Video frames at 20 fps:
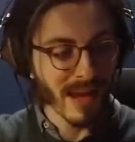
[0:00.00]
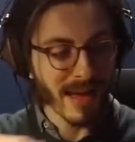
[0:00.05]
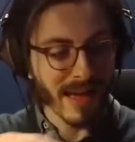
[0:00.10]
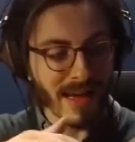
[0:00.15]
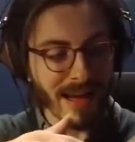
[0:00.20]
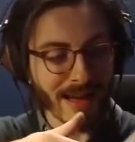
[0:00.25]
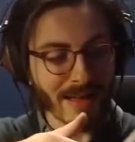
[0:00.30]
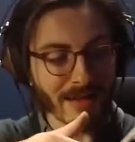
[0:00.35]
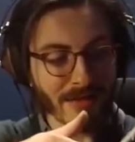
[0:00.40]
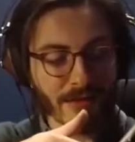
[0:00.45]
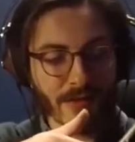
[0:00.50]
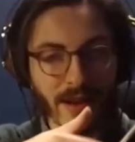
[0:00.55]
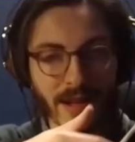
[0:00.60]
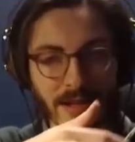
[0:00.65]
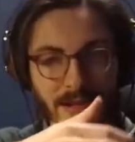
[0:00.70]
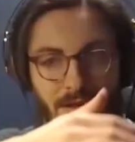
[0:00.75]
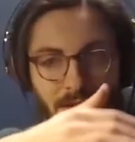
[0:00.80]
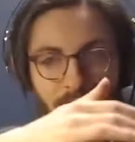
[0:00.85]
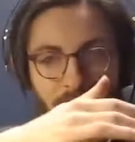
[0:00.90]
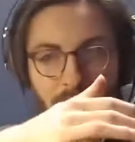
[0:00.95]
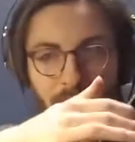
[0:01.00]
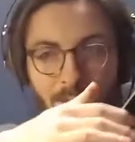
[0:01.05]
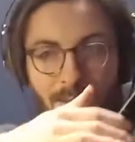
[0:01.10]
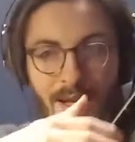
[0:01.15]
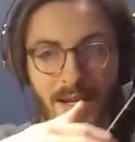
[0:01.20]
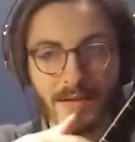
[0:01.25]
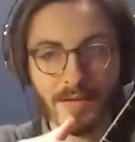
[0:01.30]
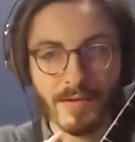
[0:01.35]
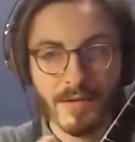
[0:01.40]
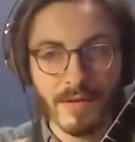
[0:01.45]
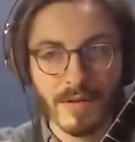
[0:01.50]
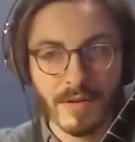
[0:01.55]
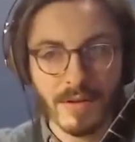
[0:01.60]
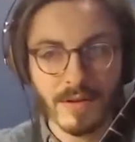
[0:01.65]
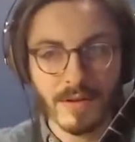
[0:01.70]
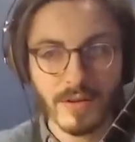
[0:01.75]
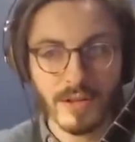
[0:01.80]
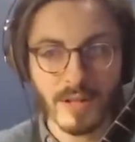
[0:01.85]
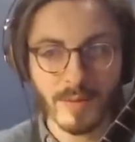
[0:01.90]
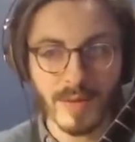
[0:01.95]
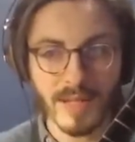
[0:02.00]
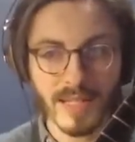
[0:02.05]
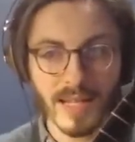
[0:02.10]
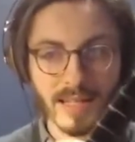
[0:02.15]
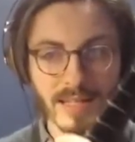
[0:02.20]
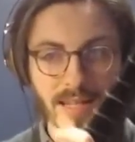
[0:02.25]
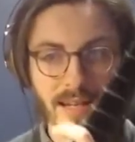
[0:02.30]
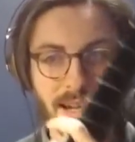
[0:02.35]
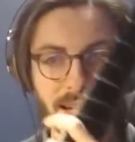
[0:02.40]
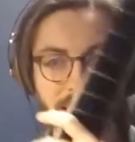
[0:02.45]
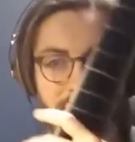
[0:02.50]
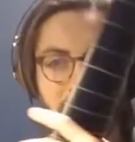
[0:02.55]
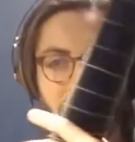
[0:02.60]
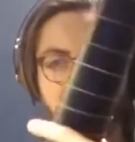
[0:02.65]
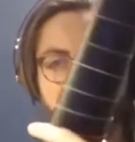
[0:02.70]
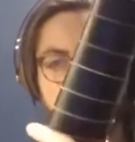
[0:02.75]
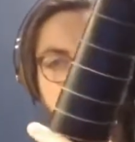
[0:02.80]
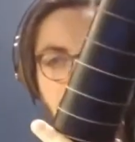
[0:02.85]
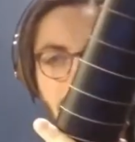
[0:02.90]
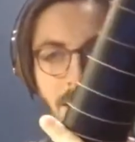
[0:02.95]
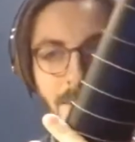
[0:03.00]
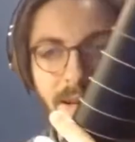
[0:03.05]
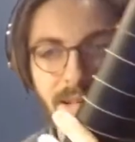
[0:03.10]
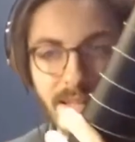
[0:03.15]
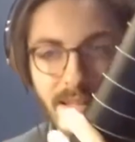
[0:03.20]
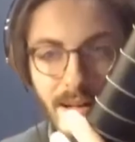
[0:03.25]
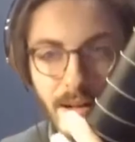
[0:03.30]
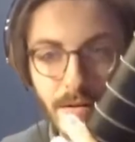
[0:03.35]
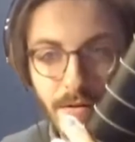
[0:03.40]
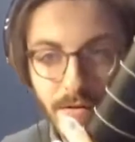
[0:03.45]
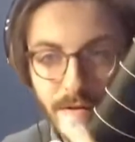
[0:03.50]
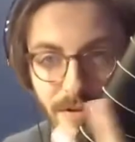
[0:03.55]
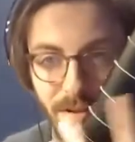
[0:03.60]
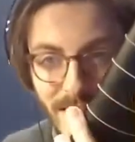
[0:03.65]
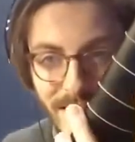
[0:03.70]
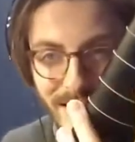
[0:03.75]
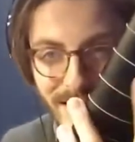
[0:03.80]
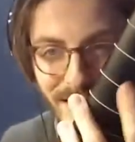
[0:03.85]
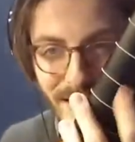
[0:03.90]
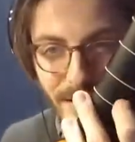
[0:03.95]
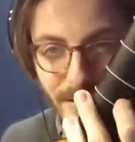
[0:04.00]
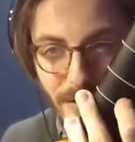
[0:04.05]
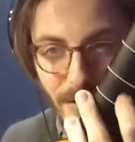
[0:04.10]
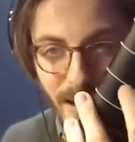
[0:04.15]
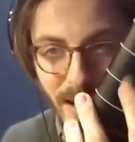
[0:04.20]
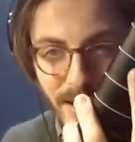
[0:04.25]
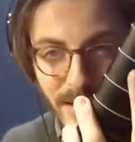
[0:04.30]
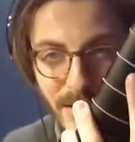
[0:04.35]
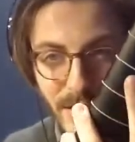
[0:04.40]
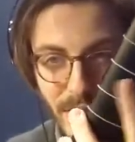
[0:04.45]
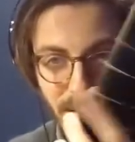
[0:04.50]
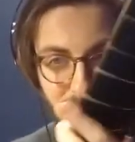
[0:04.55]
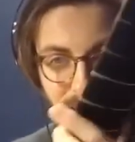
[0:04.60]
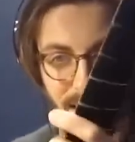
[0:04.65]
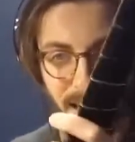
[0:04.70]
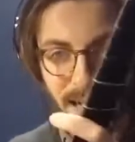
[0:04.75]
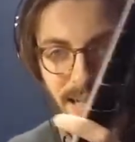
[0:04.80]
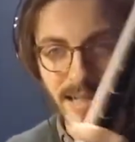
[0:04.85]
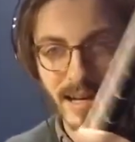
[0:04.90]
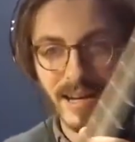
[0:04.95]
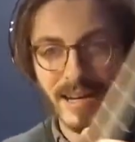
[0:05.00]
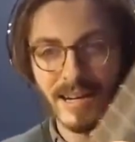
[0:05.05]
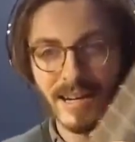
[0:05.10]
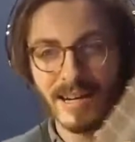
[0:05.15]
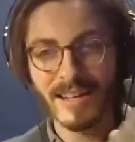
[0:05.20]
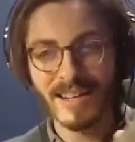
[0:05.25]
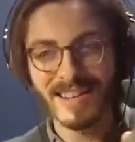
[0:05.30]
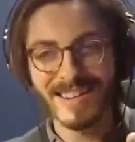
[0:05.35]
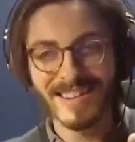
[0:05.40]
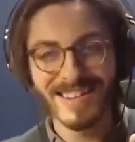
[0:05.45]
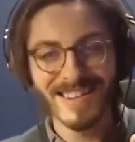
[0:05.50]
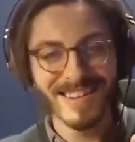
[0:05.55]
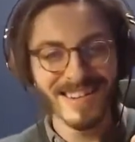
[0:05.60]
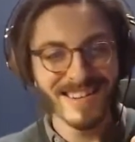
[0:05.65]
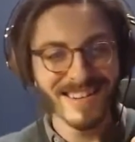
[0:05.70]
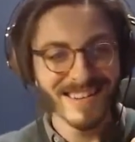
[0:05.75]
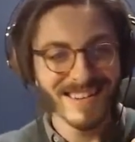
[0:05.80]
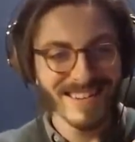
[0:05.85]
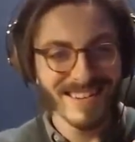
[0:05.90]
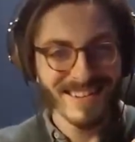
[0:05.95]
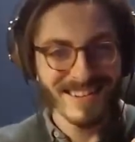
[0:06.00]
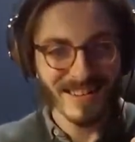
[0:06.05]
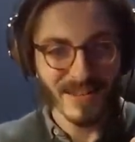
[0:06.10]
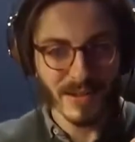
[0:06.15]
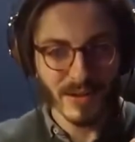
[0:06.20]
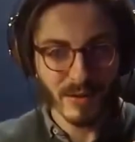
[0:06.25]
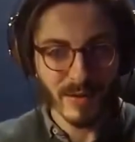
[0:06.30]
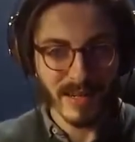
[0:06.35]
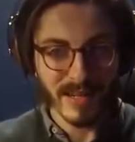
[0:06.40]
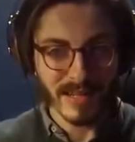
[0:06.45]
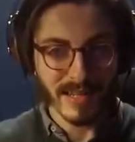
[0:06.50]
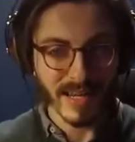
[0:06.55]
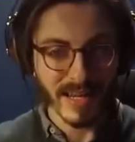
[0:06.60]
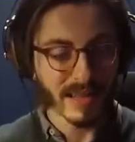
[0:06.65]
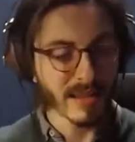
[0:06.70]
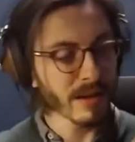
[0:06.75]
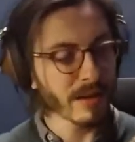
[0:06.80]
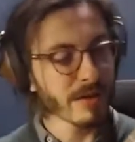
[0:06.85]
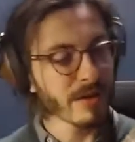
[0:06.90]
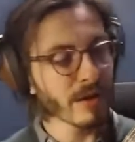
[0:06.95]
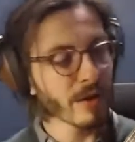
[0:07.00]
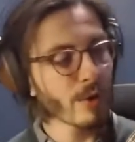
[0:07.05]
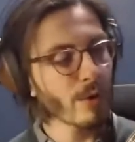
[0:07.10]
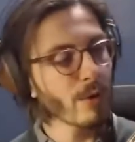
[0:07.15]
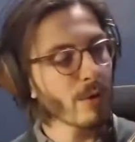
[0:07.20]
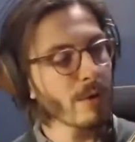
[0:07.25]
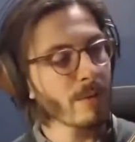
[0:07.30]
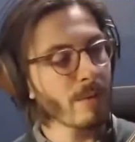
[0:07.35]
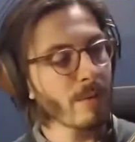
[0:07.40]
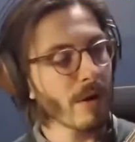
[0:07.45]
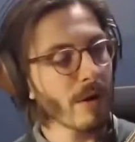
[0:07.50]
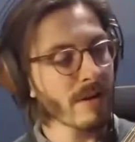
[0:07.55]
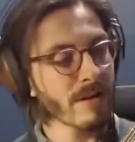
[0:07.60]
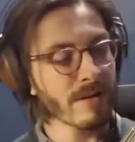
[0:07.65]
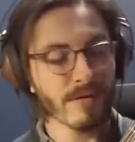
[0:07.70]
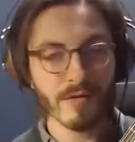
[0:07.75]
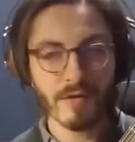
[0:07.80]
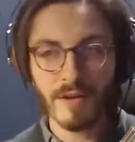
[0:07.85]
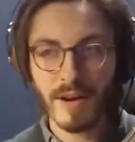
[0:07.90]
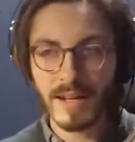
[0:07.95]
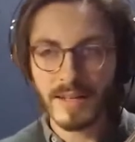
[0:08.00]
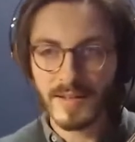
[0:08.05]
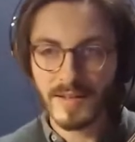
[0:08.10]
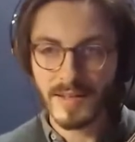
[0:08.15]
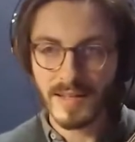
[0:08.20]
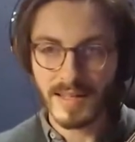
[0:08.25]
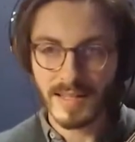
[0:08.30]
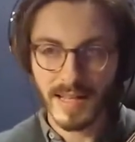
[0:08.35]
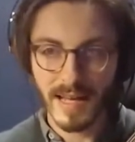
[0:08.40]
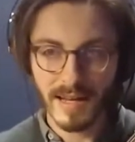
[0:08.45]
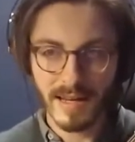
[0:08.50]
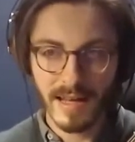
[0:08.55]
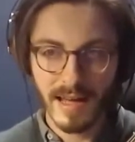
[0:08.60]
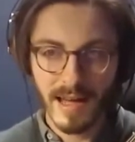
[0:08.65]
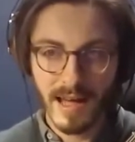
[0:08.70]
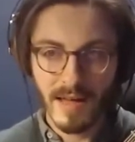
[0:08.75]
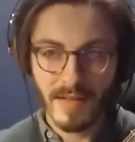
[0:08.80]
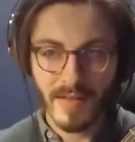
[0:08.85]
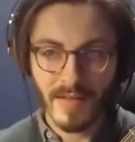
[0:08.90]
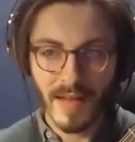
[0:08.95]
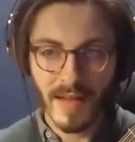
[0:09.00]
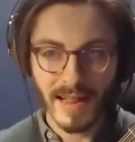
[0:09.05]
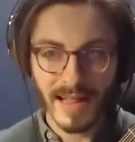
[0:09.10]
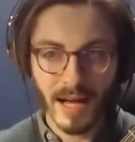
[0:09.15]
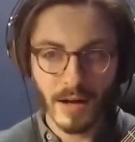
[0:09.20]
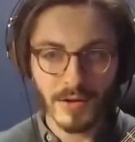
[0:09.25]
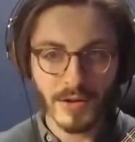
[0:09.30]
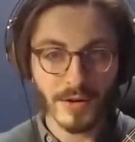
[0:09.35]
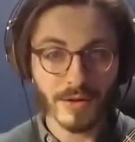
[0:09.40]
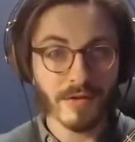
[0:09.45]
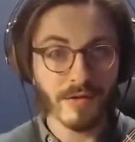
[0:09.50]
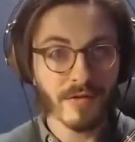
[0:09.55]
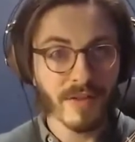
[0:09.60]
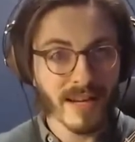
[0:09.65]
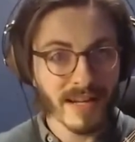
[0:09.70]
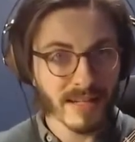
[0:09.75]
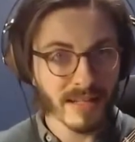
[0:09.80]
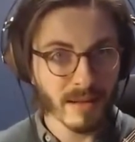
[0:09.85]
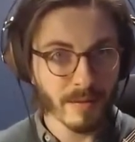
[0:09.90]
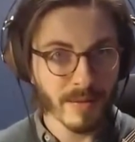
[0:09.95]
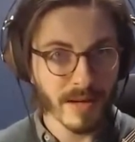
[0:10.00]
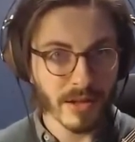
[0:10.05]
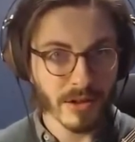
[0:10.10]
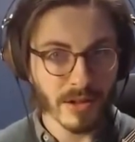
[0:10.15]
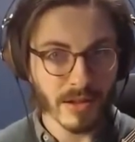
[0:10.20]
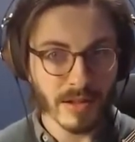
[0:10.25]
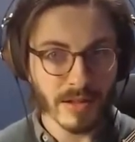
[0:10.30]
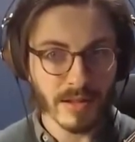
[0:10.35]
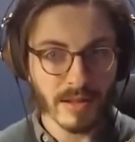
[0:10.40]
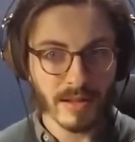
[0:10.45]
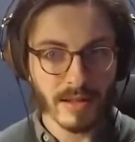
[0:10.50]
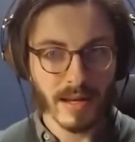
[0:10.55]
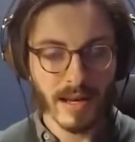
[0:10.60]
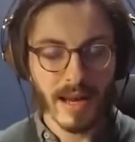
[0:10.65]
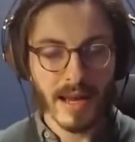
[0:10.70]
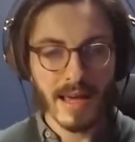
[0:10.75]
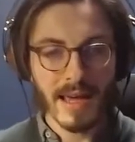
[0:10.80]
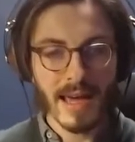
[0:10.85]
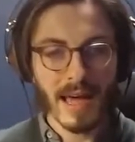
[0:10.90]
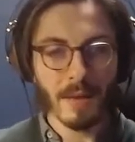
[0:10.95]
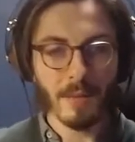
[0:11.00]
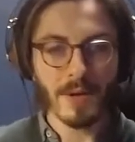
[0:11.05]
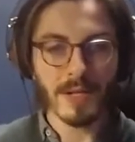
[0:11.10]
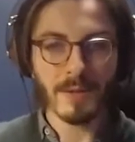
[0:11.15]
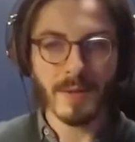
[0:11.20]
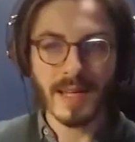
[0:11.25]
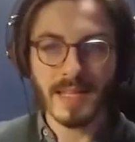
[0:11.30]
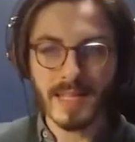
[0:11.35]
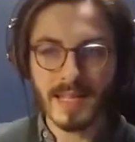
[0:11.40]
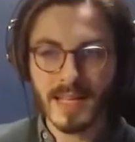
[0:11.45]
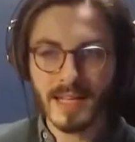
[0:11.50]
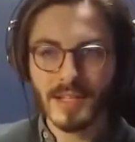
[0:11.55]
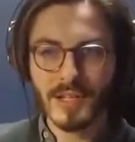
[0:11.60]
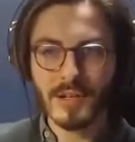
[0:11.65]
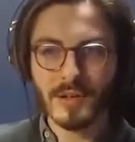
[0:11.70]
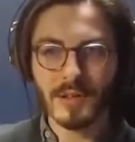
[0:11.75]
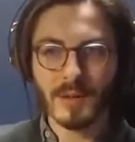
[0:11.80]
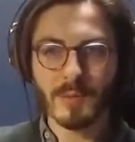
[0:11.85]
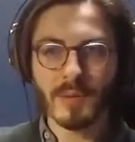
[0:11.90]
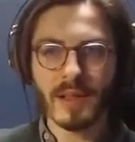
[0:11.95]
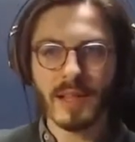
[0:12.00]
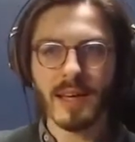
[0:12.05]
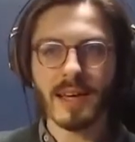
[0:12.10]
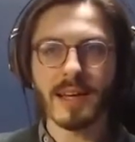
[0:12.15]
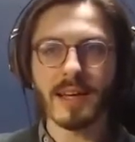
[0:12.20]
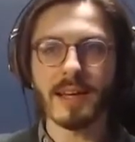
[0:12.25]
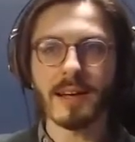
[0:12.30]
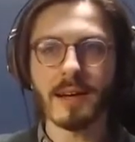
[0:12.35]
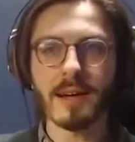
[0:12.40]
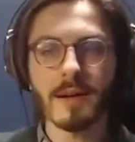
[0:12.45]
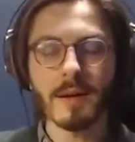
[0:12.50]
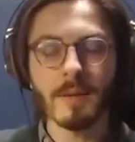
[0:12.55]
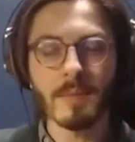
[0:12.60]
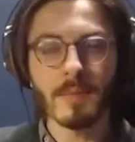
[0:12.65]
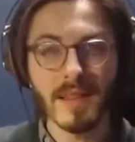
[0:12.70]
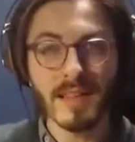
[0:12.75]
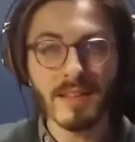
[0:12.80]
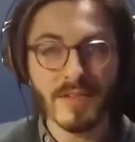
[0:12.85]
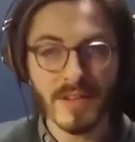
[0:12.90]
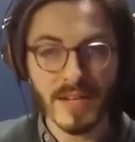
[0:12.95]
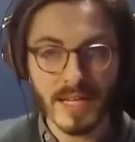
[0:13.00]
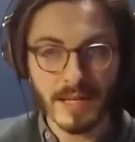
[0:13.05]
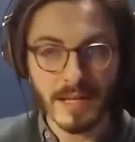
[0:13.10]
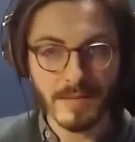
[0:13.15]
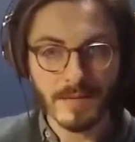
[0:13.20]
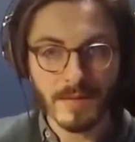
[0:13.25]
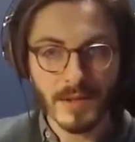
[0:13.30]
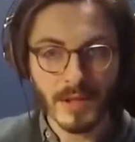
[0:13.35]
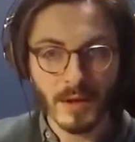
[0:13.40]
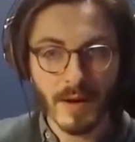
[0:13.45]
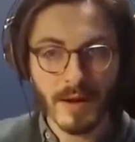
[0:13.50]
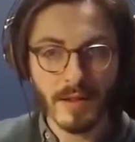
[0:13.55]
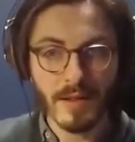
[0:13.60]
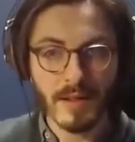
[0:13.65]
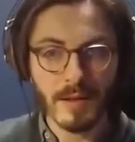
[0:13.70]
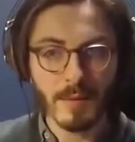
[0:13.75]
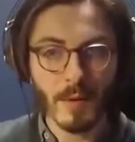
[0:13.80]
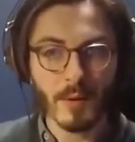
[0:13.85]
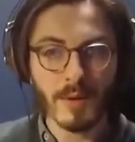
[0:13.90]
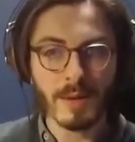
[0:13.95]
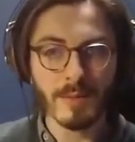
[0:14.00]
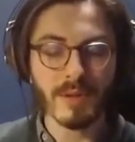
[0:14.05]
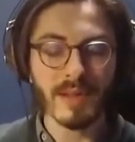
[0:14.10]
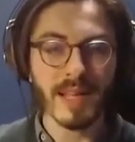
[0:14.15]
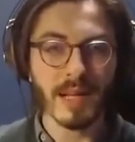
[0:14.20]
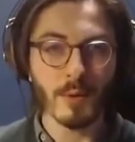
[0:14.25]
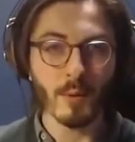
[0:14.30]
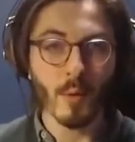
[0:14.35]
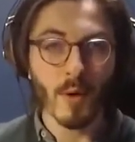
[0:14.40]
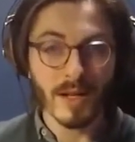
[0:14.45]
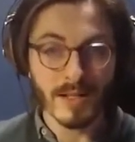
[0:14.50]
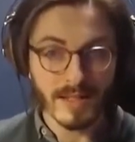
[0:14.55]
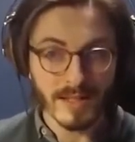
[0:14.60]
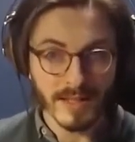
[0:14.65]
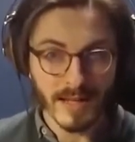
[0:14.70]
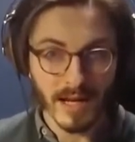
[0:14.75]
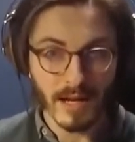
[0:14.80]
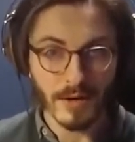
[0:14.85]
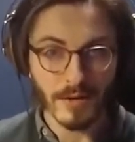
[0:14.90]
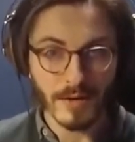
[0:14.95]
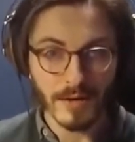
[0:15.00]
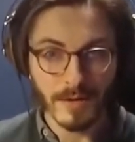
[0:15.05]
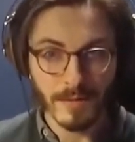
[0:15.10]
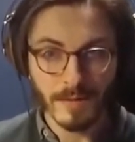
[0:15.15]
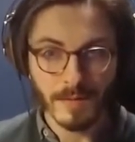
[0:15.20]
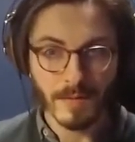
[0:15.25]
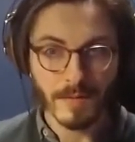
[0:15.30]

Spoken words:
and the frets are also made of sheep intestine. I tie these on myself, the frets, just like I tie on the strings. And the cool part of the frets is that allows you to fix the pitches, and which makes it easier to play polyphony. So rather than only playing 1 sound,